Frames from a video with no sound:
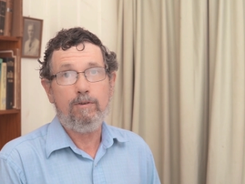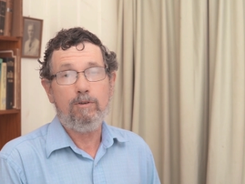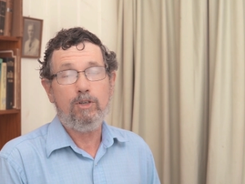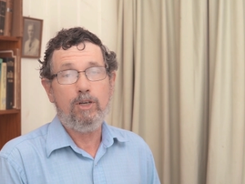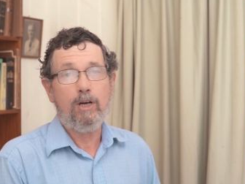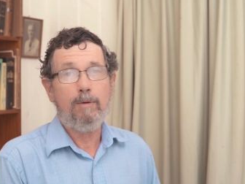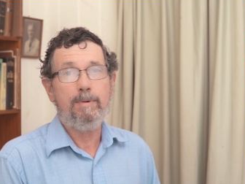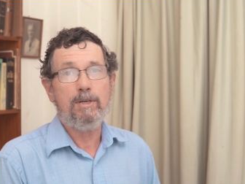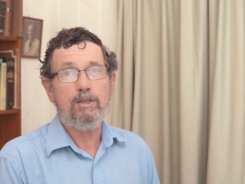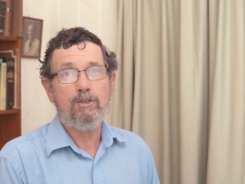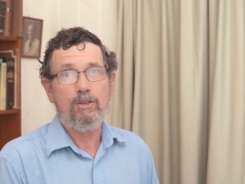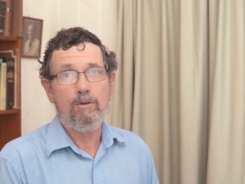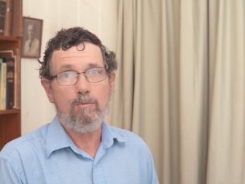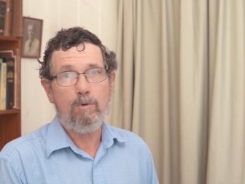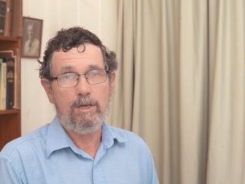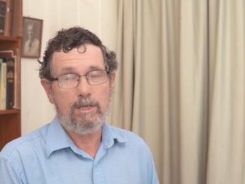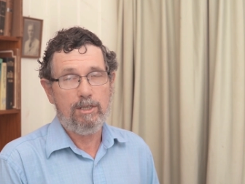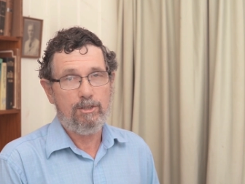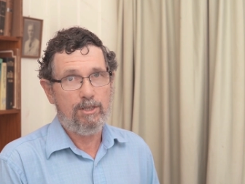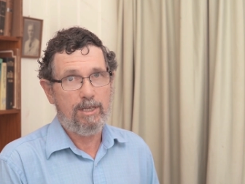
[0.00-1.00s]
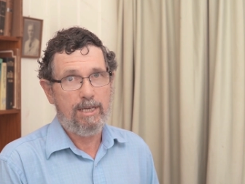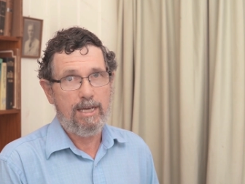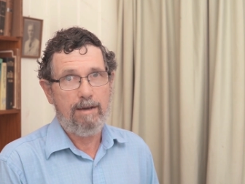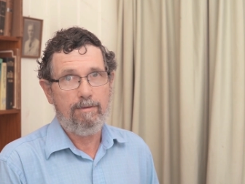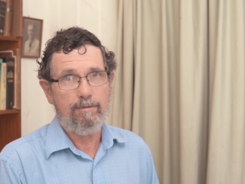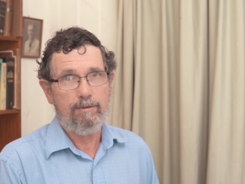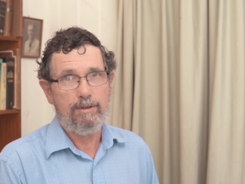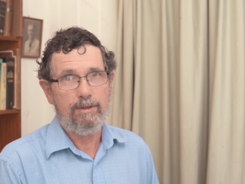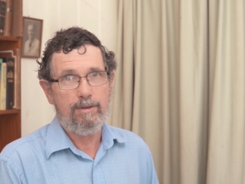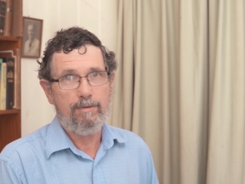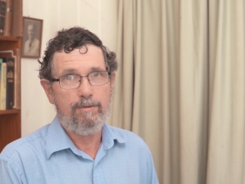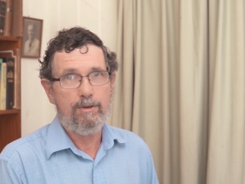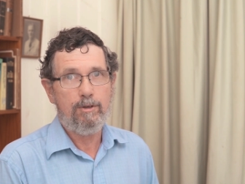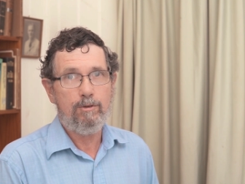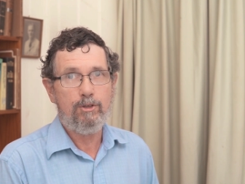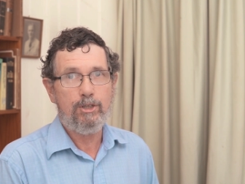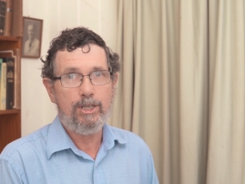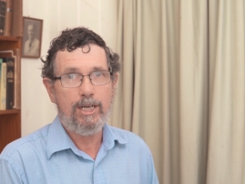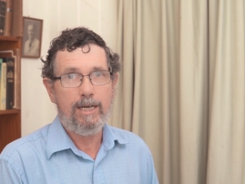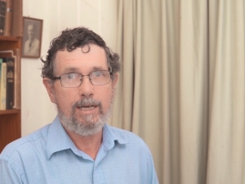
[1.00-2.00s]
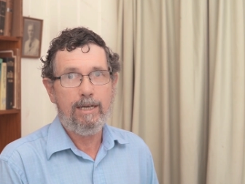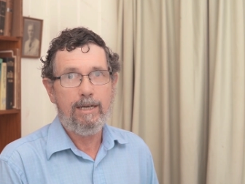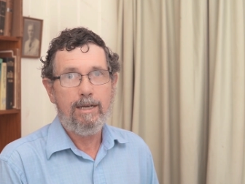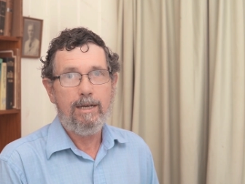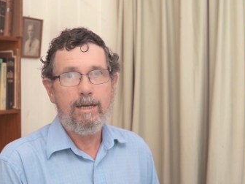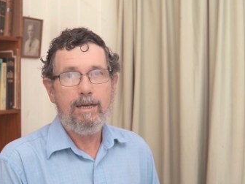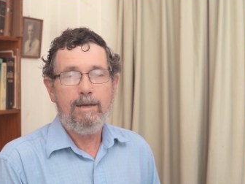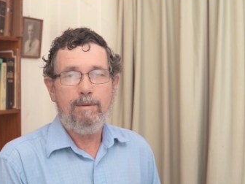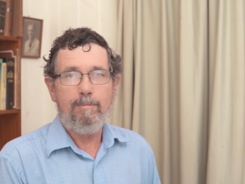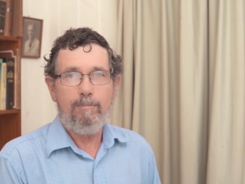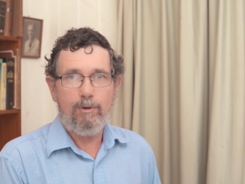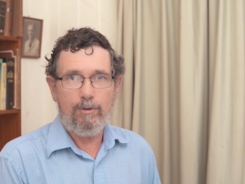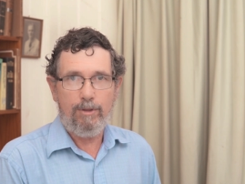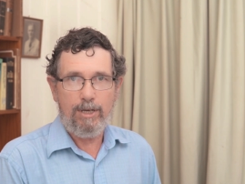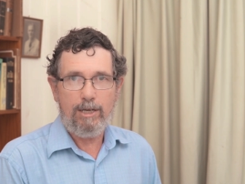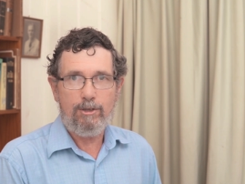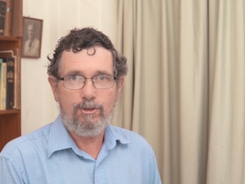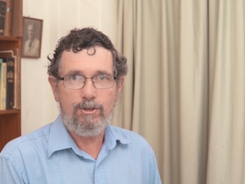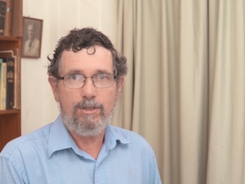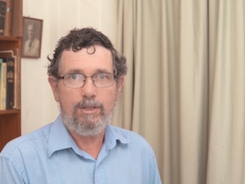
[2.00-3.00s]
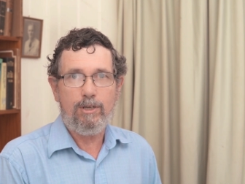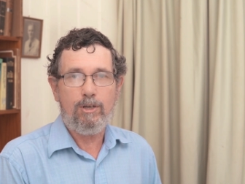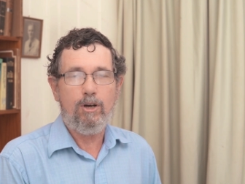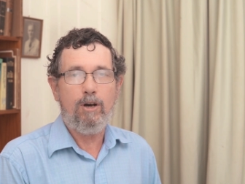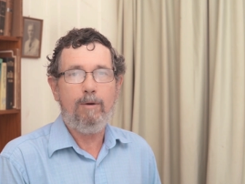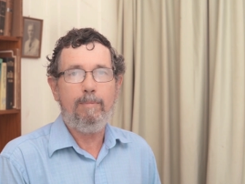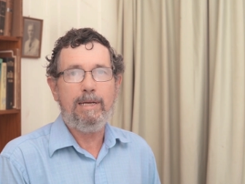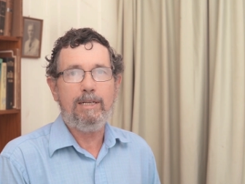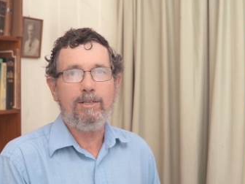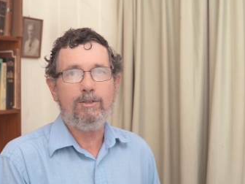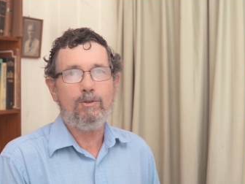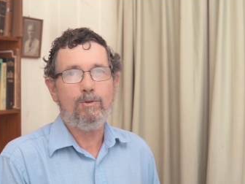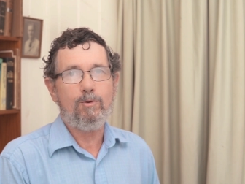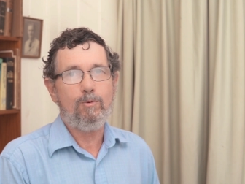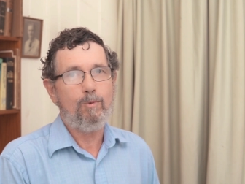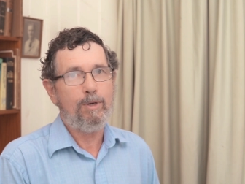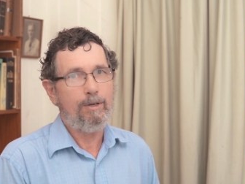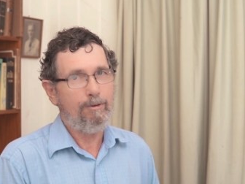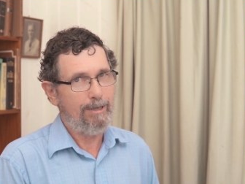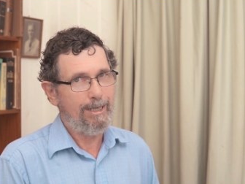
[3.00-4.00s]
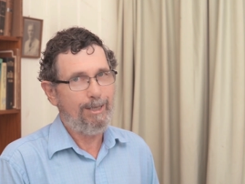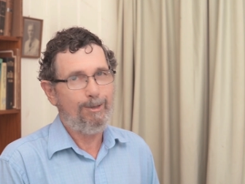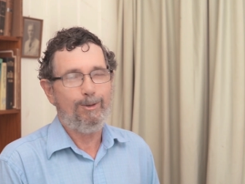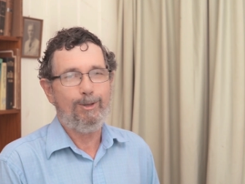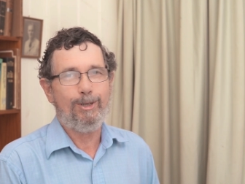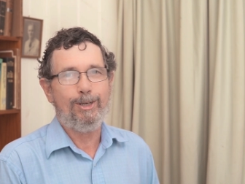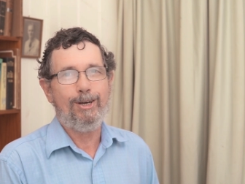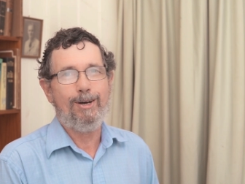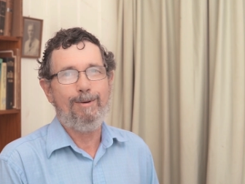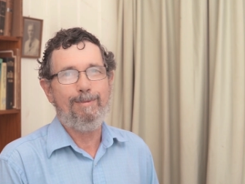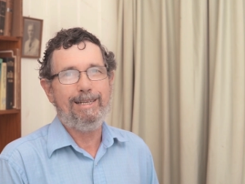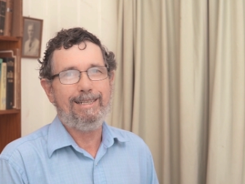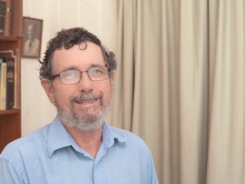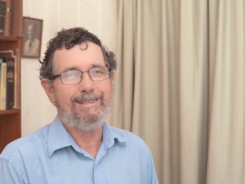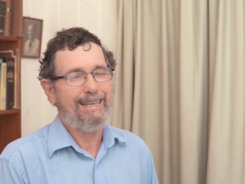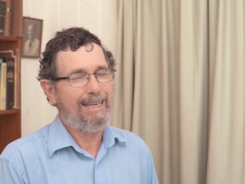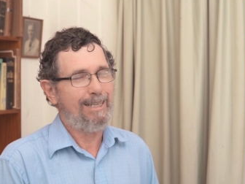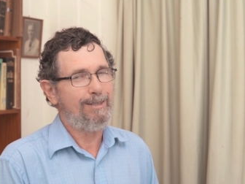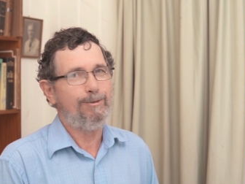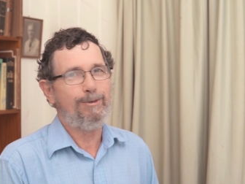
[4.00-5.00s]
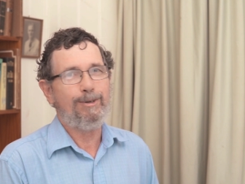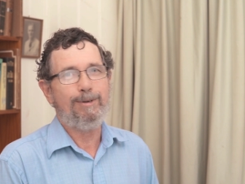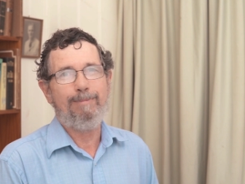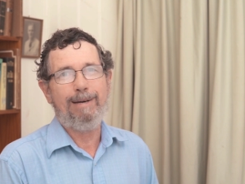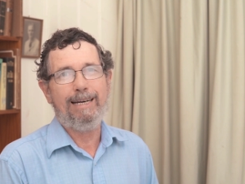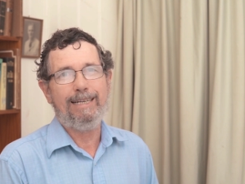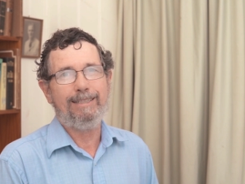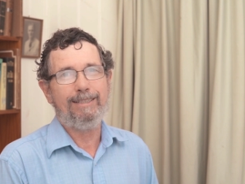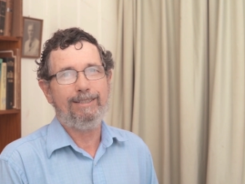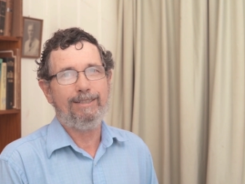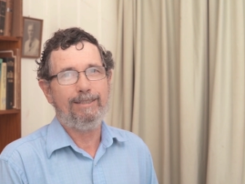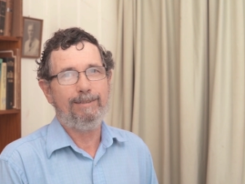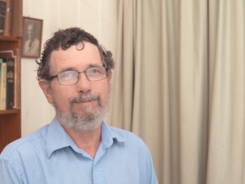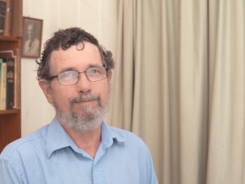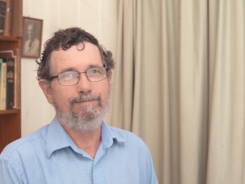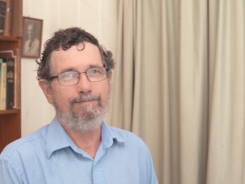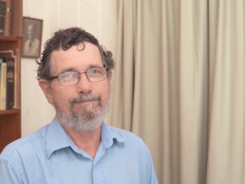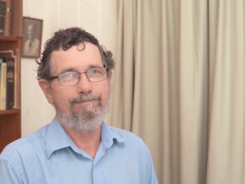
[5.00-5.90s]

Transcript: for topics you want us to cover in the future, put those in the comments. We read all the comments. Thanks very much.